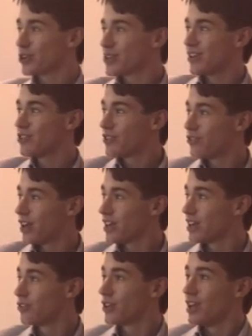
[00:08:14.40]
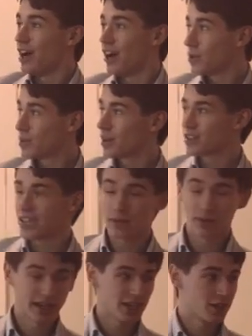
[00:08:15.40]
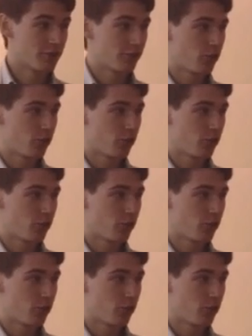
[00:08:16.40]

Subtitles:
got 75 high PR SAPE links